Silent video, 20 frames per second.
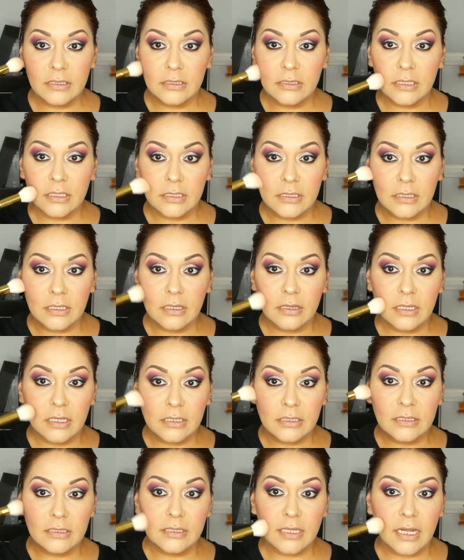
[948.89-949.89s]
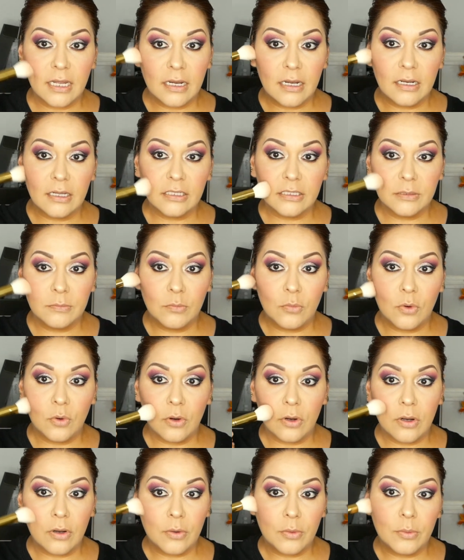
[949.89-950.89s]
Just this side looks
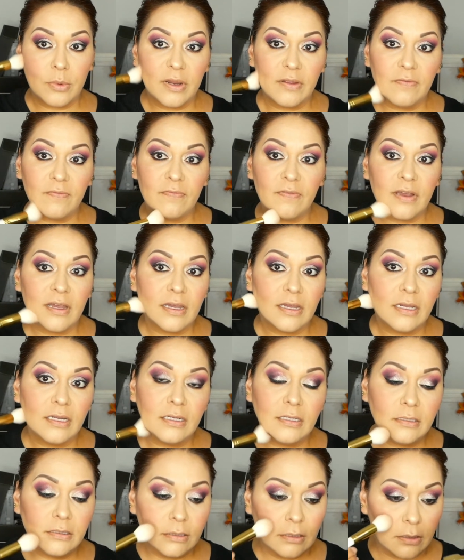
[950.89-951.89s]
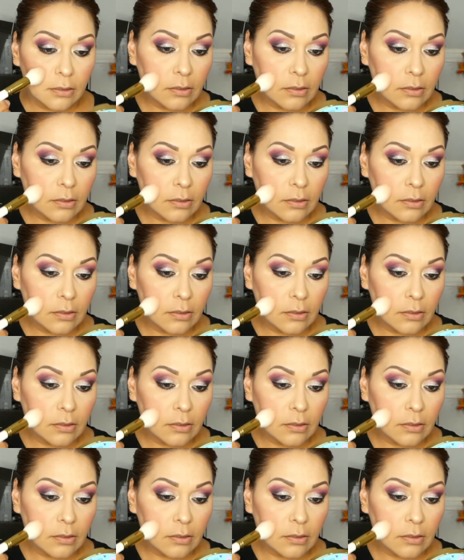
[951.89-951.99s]
more refined.